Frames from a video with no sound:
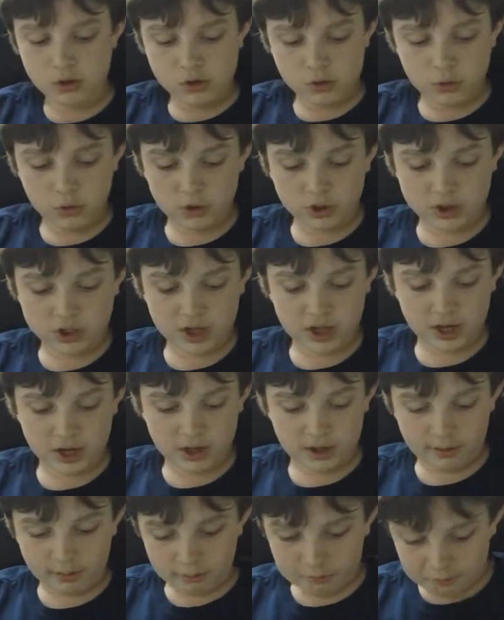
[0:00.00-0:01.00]
Once
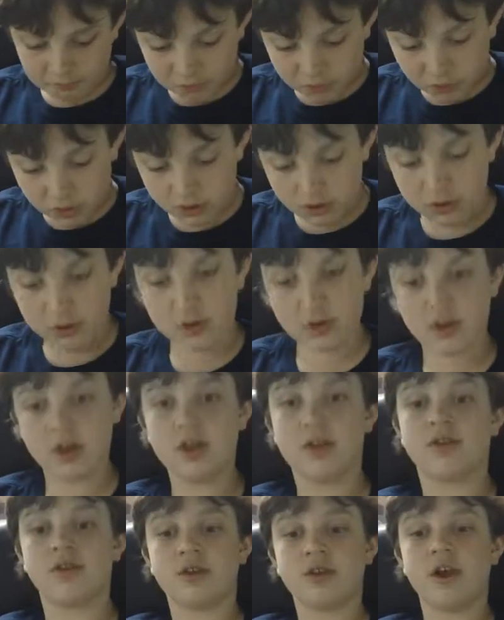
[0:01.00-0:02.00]

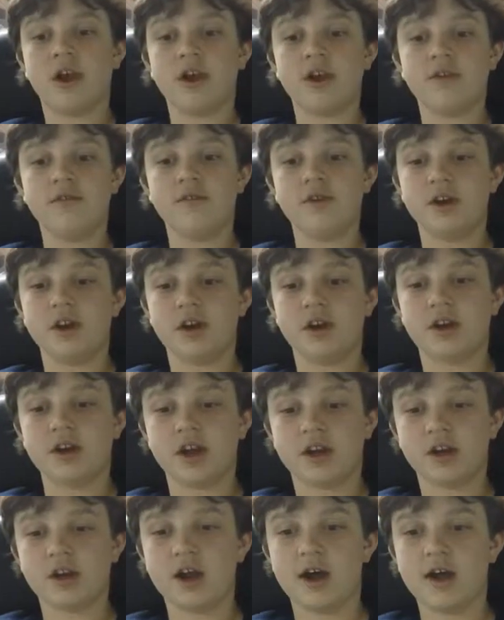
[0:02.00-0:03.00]
it's kind of a neat
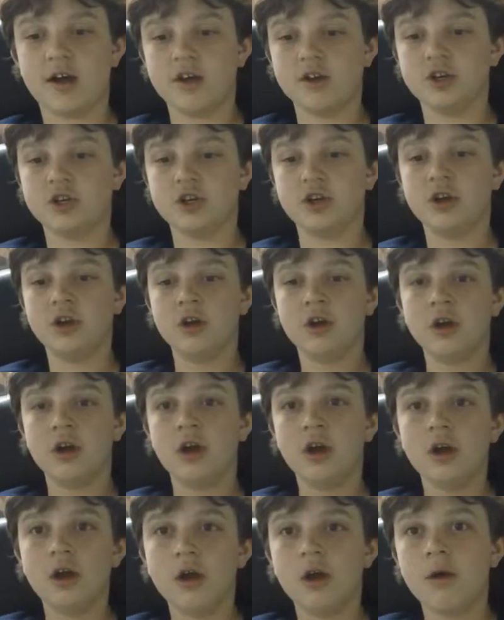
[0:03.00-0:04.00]
technology,
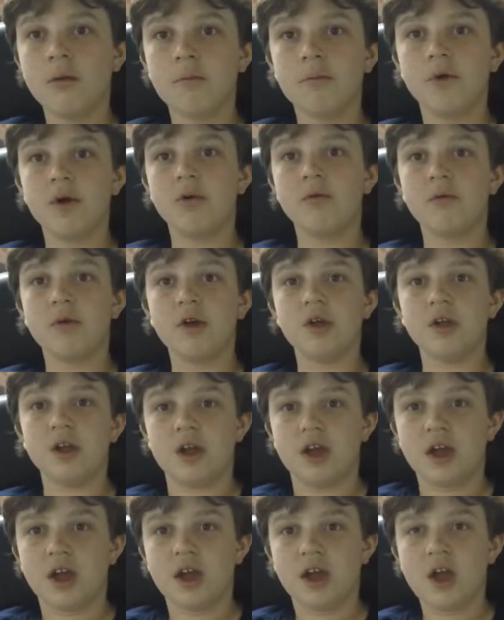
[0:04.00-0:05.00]
but
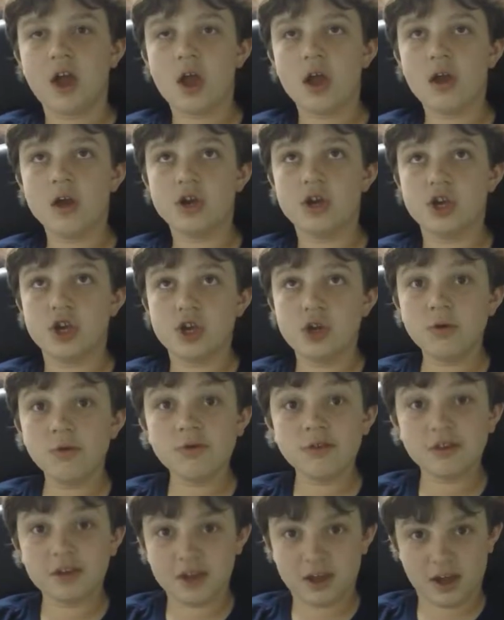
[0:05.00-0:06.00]
really, do you
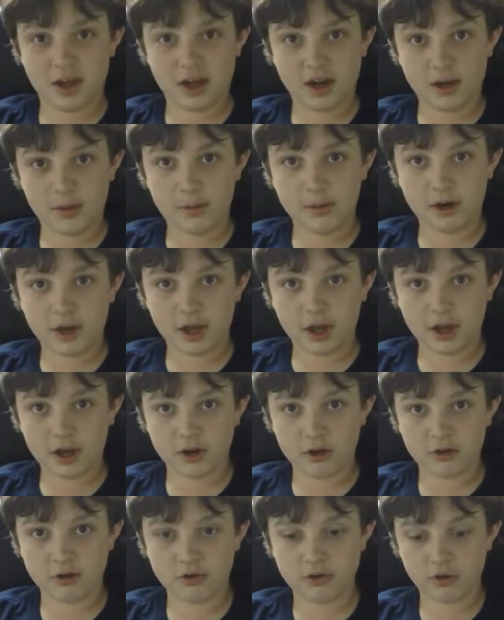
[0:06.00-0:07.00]
see anybody at
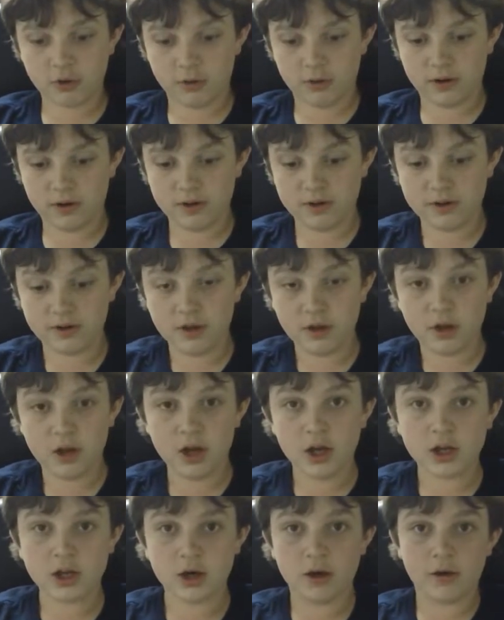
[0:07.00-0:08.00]
your stores
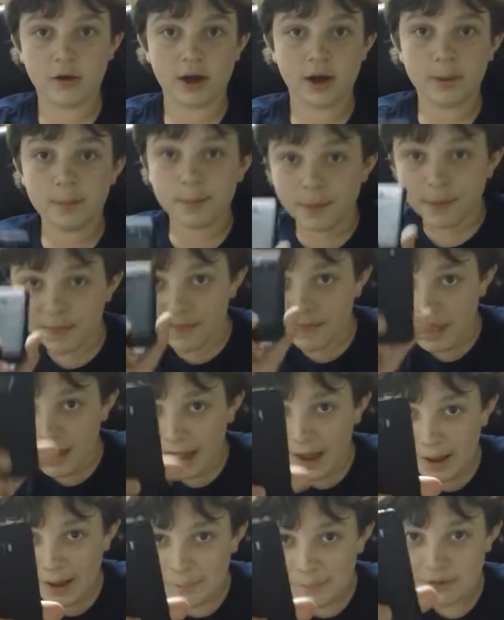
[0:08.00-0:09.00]
going up and
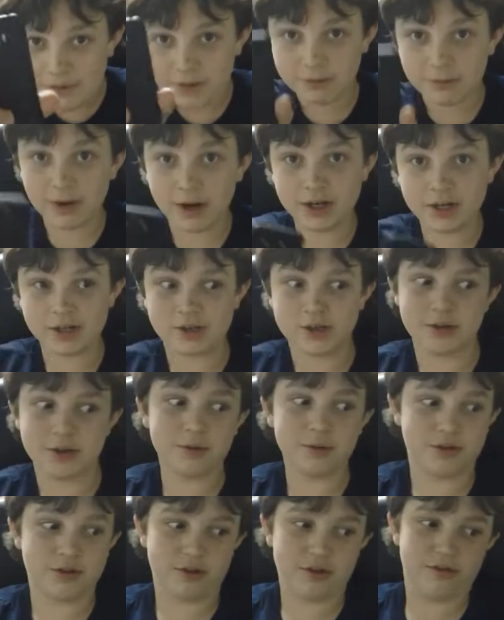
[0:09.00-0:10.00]
tapping the register
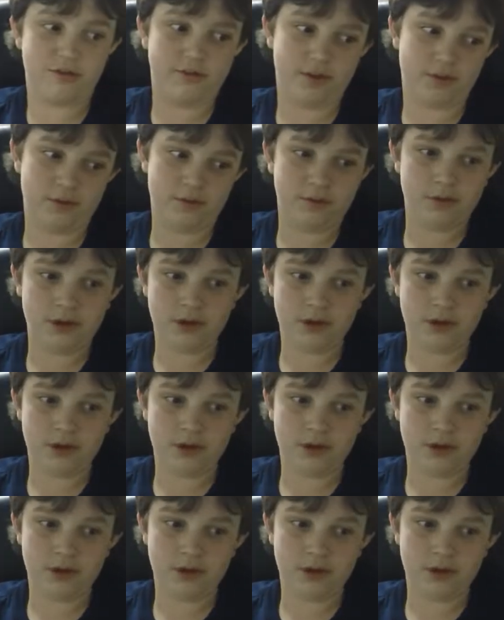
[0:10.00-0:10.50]
with their phone?